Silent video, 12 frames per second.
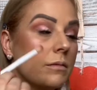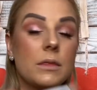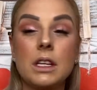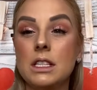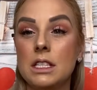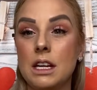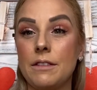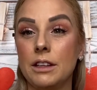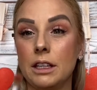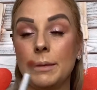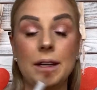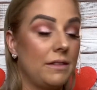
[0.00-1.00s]
This is definitely
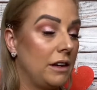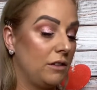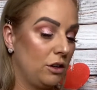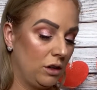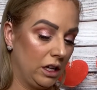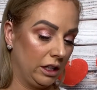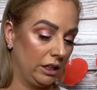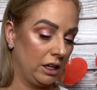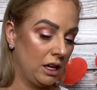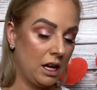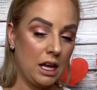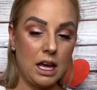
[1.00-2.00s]
my favorite new color.
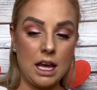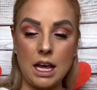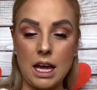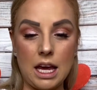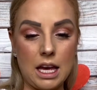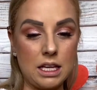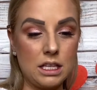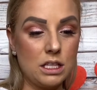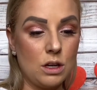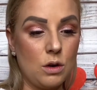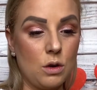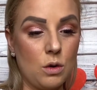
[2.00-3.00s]
And so